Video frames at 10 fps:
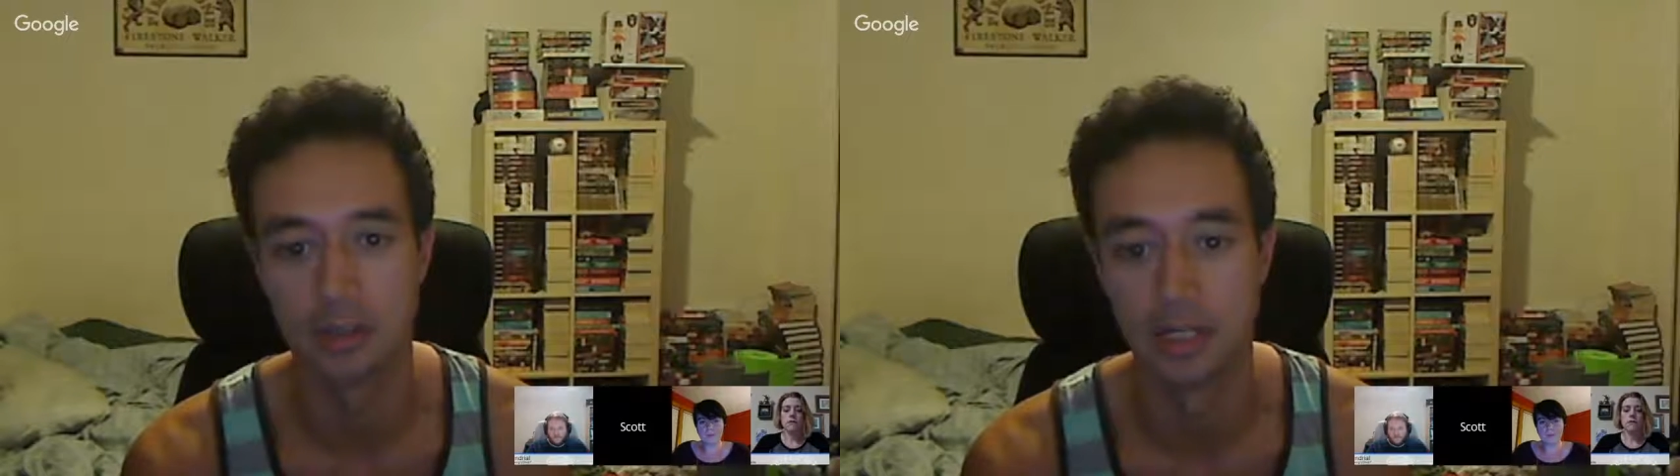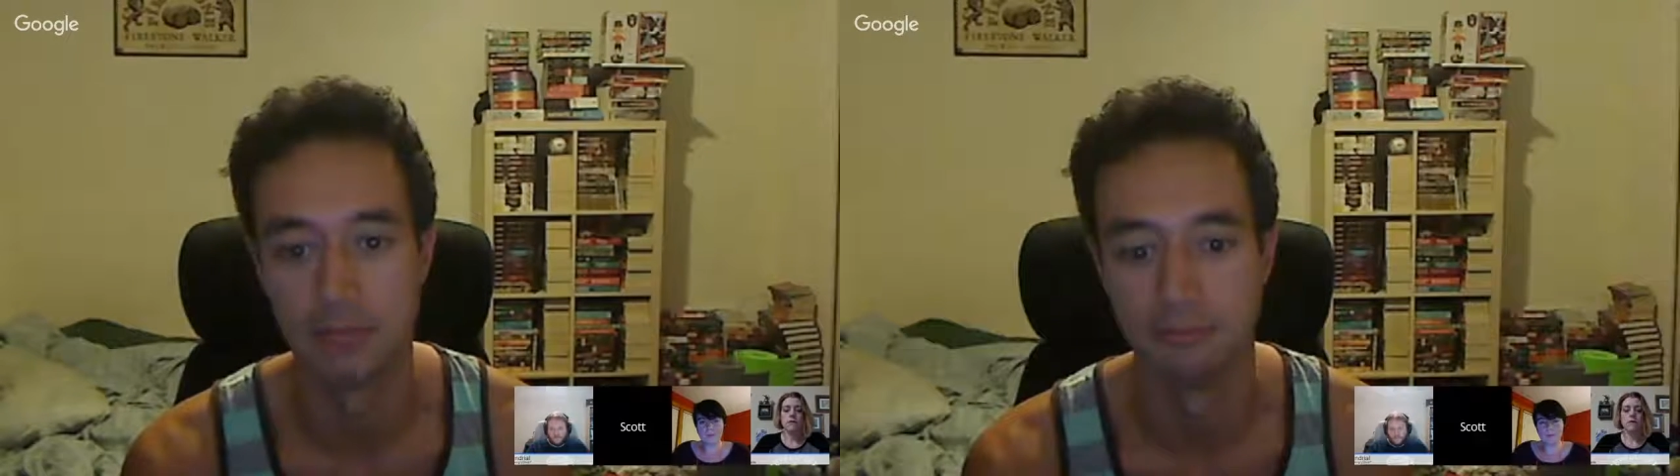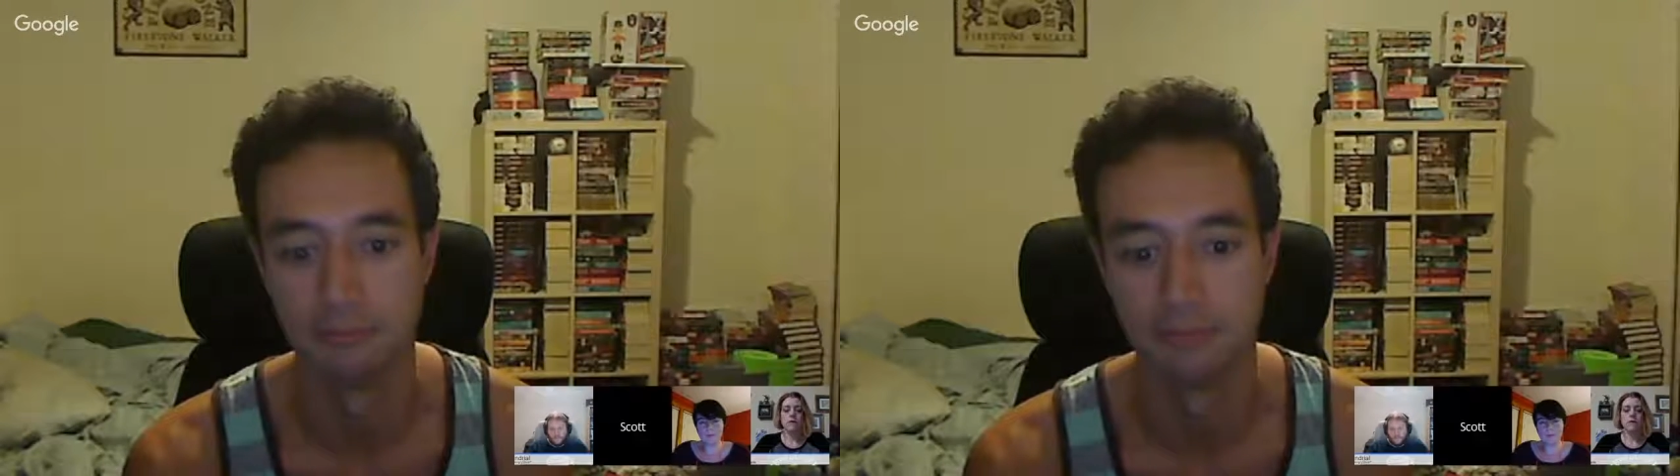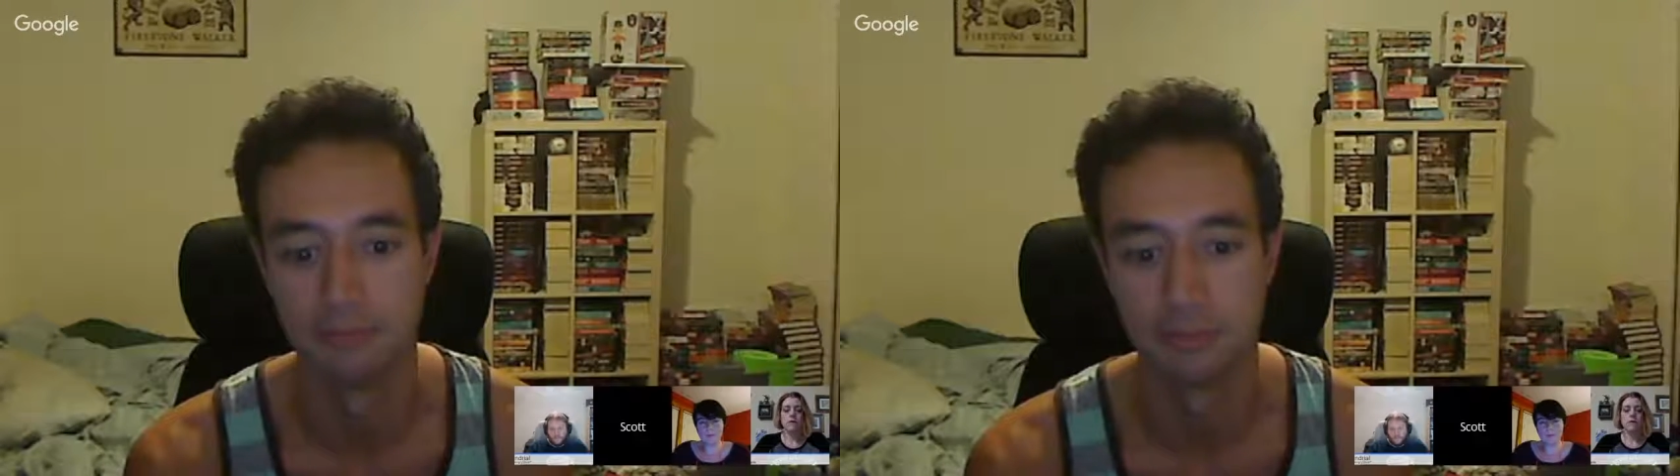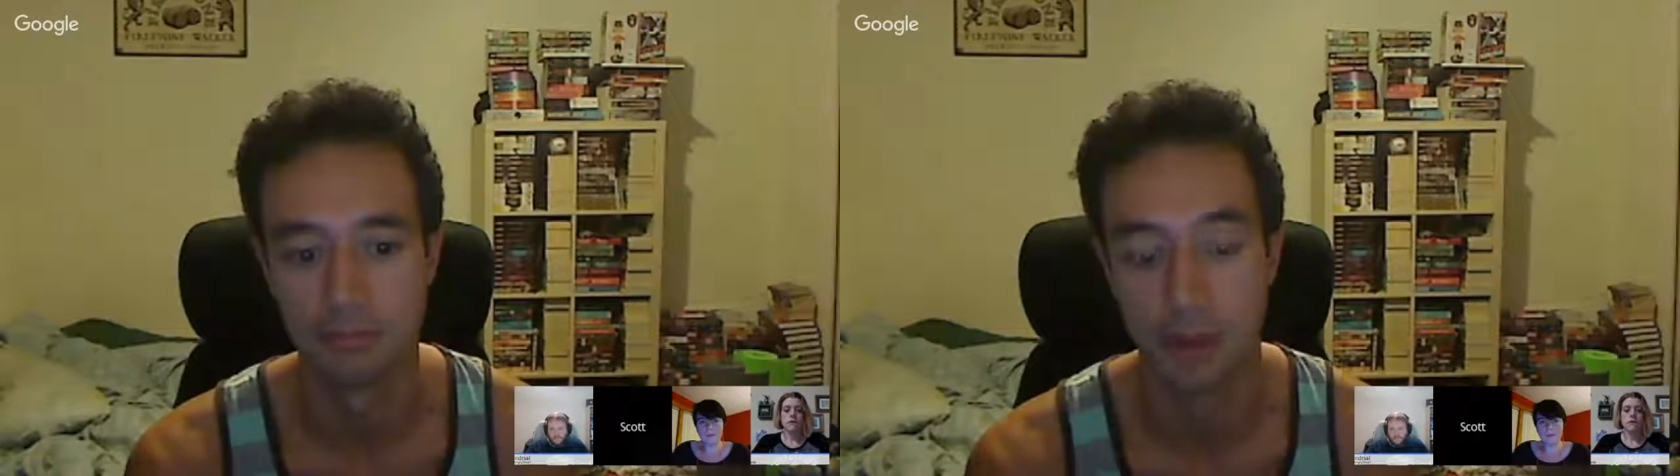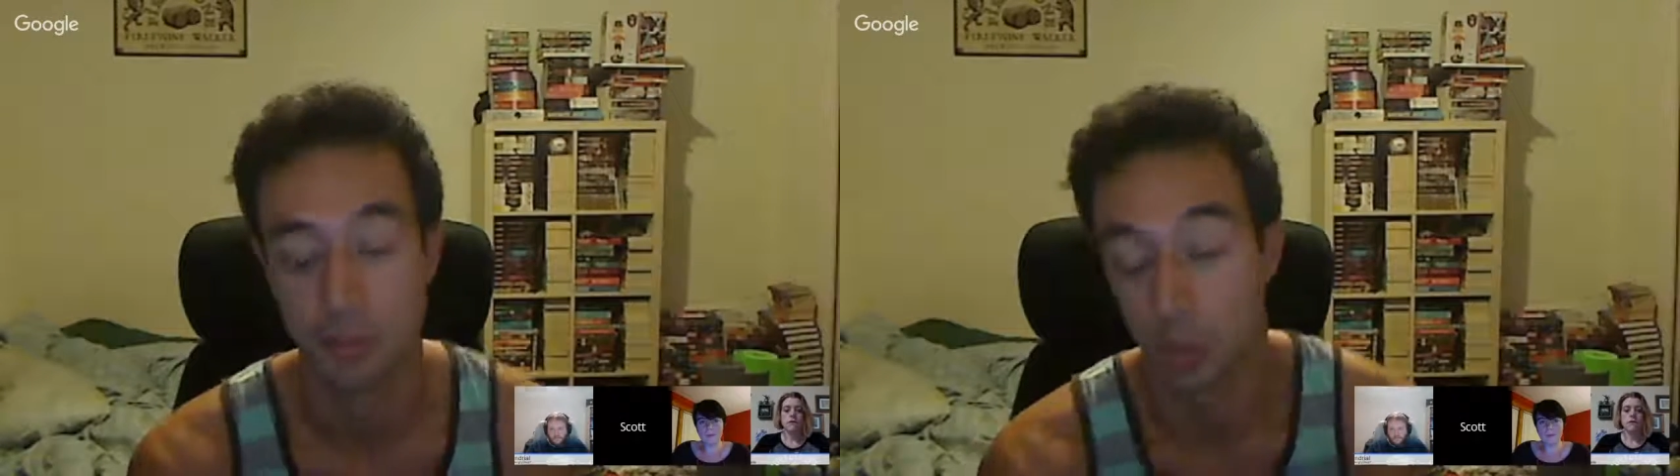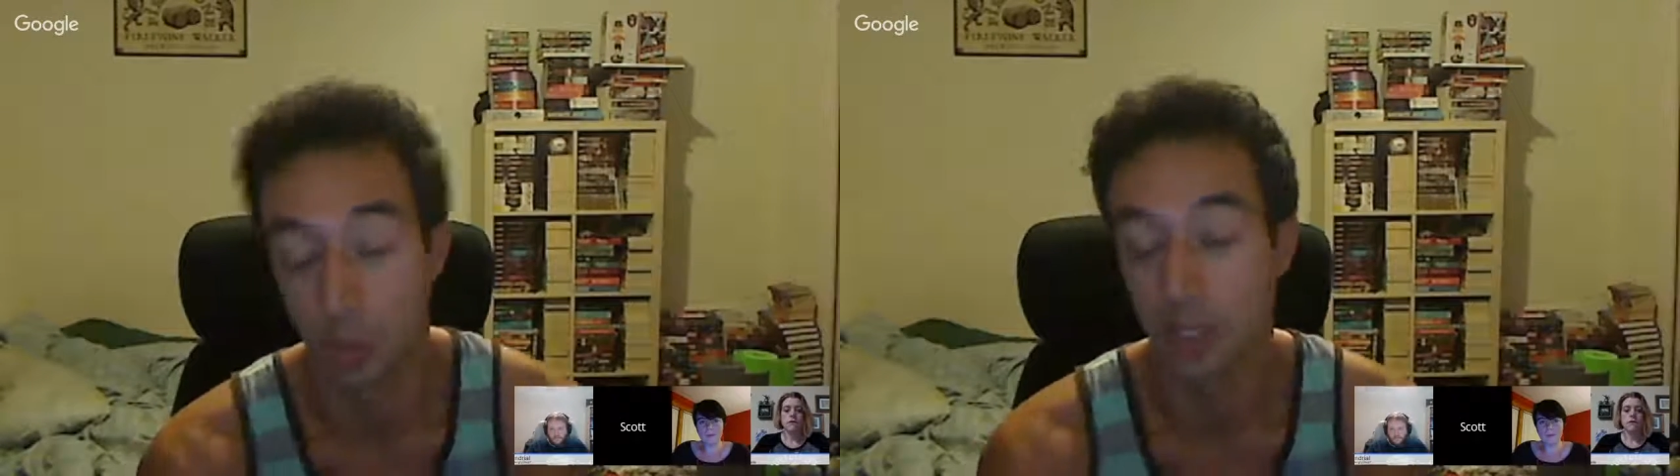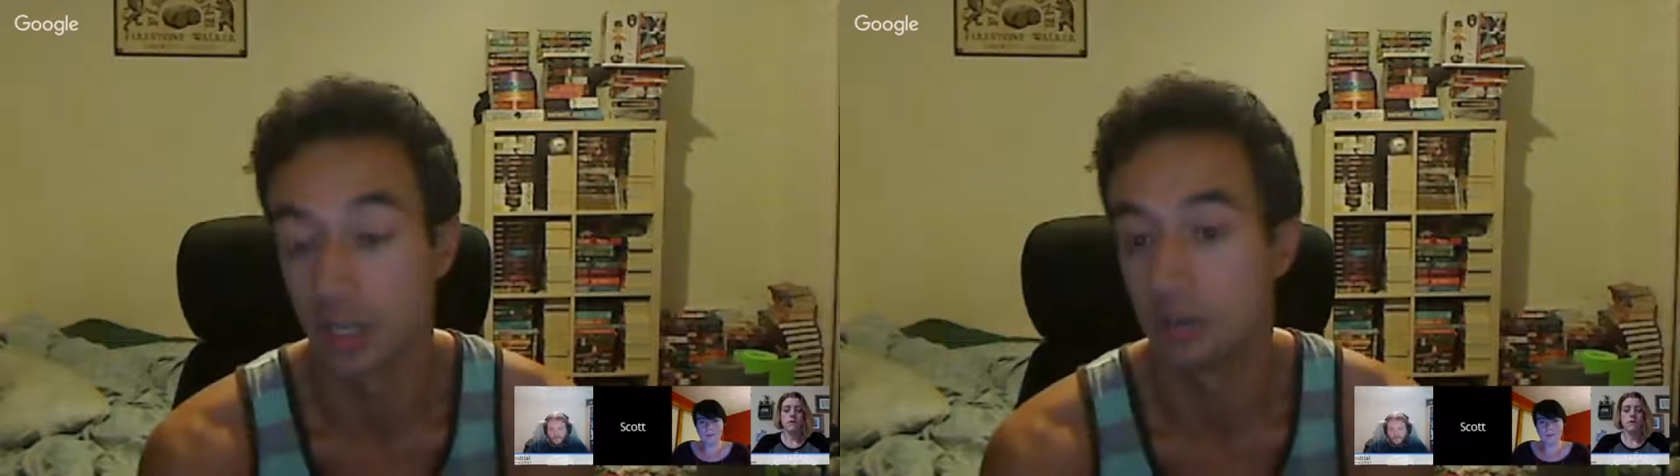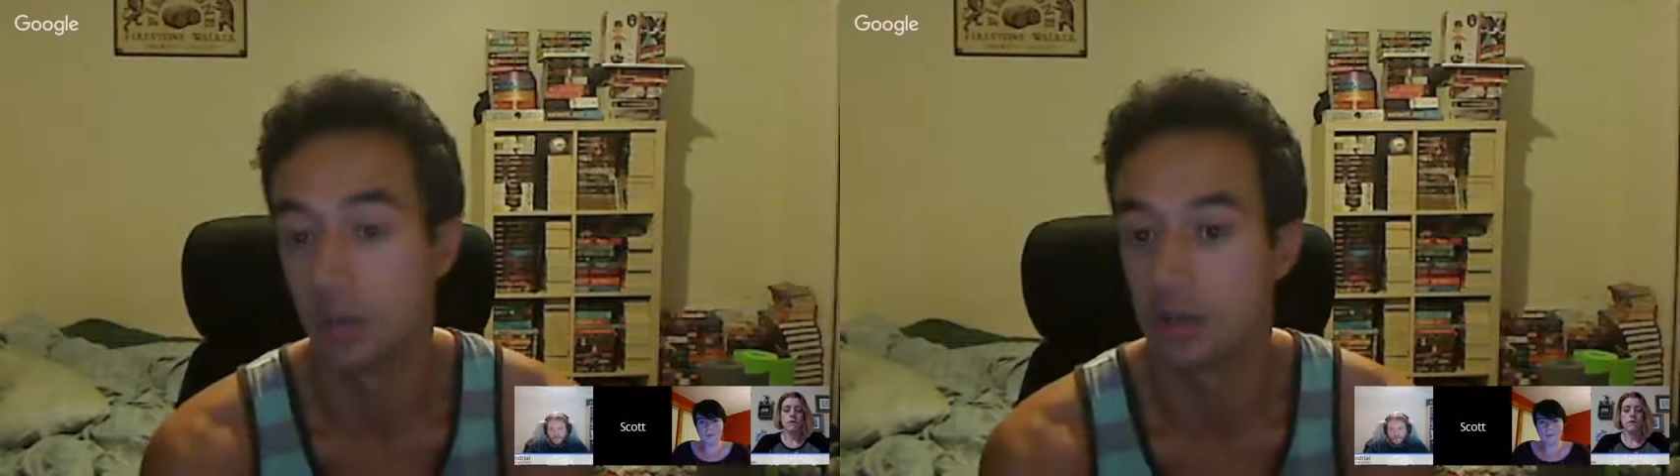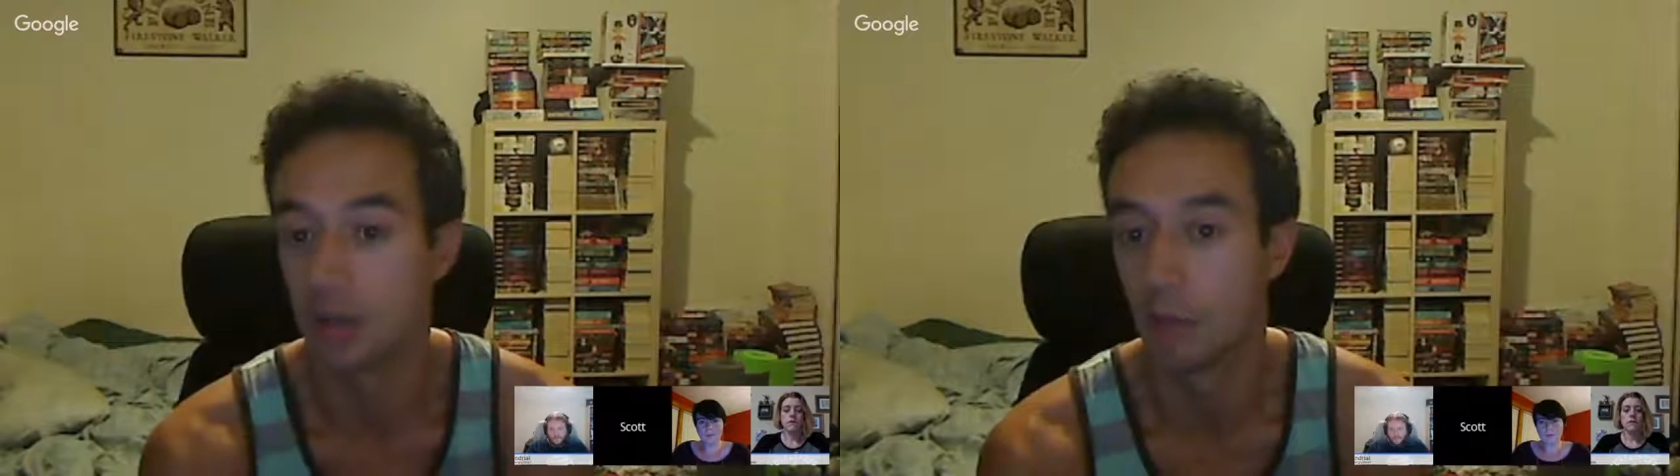I'm enjoying it,
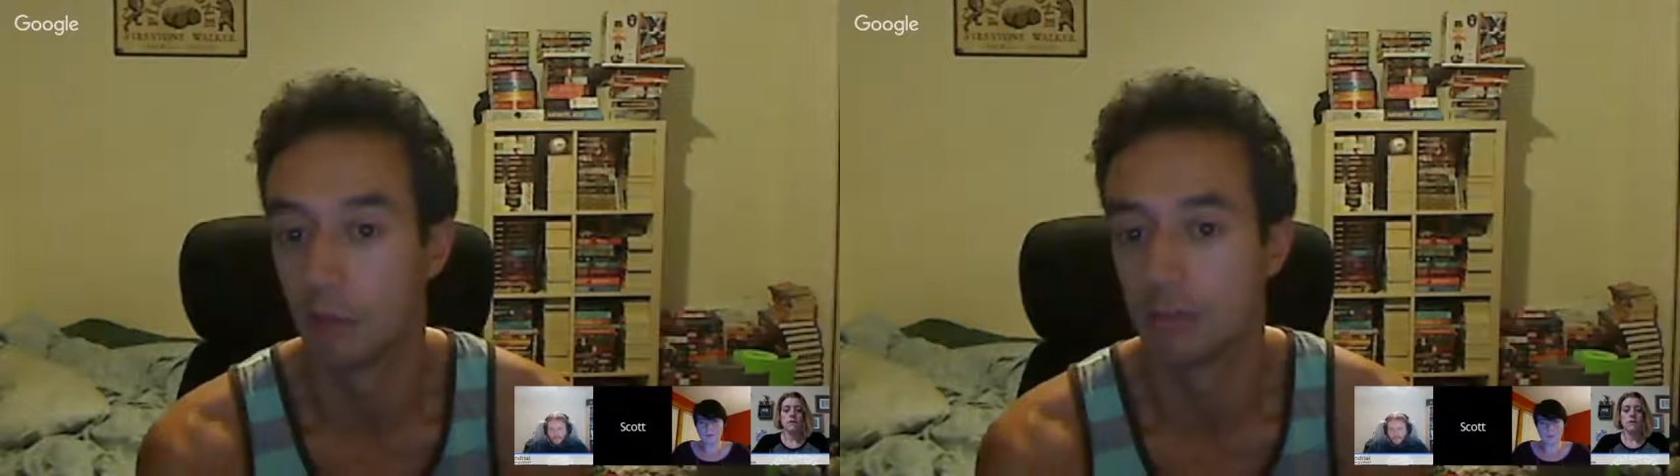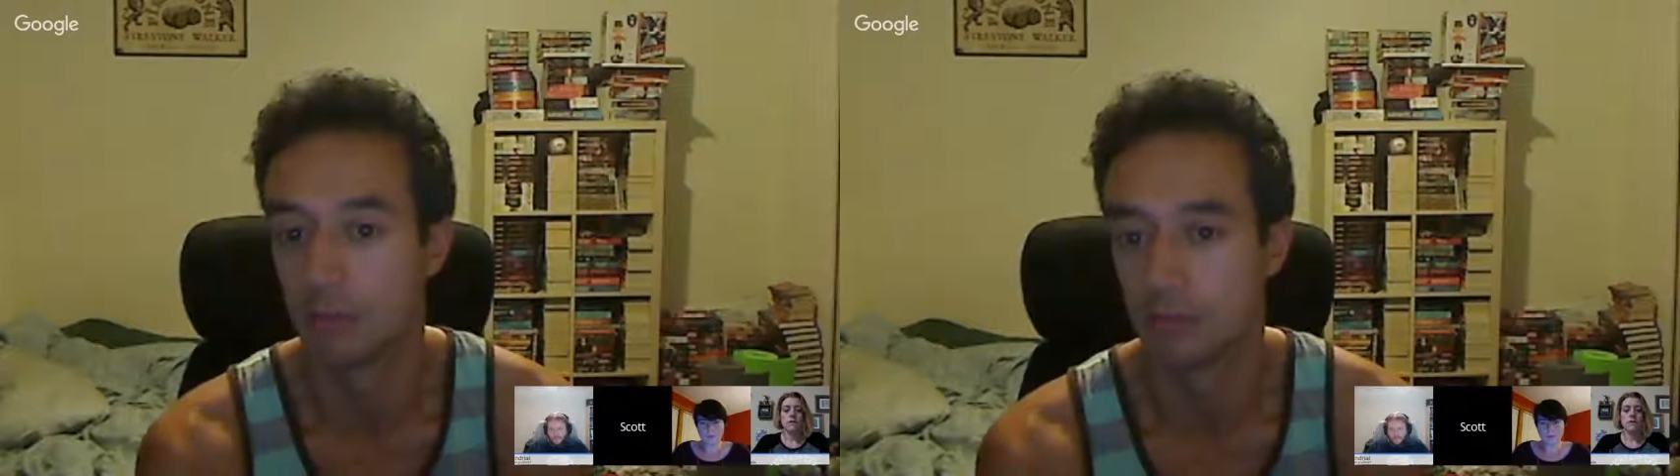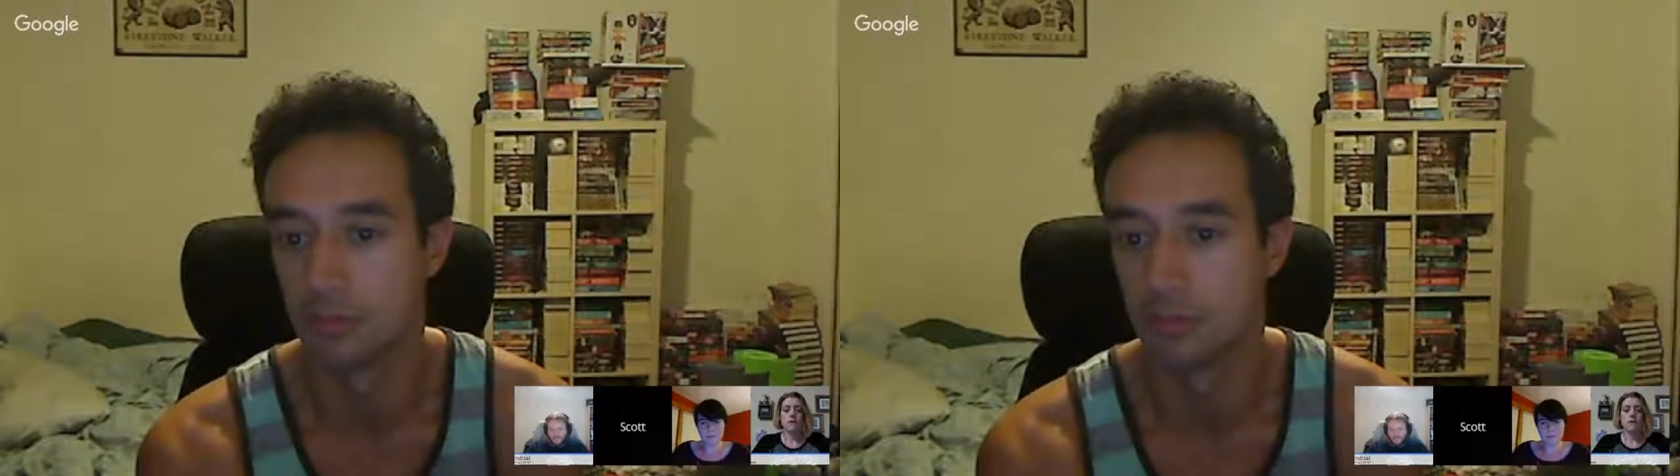but I wouldn't